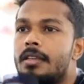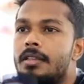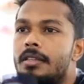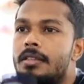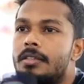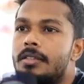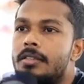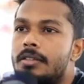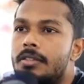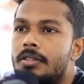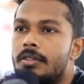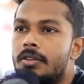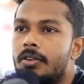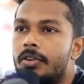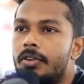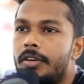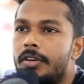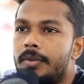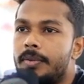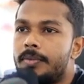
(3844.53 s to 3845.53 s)
So
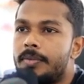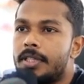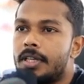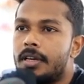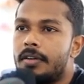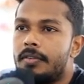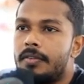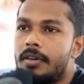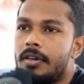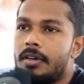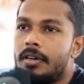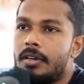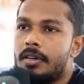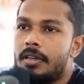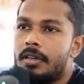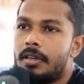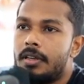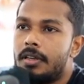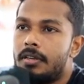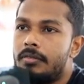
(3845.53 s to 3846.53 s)

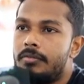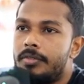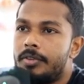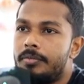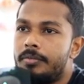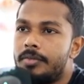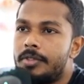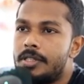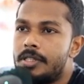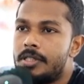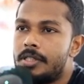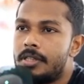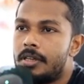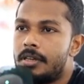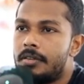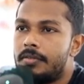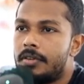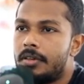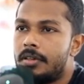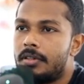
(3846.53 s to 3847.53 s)
nvim-java and
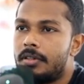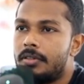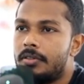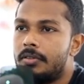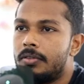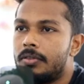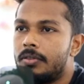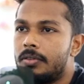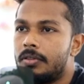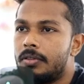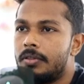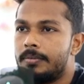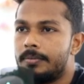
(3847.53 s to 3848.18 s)
nvim-java core.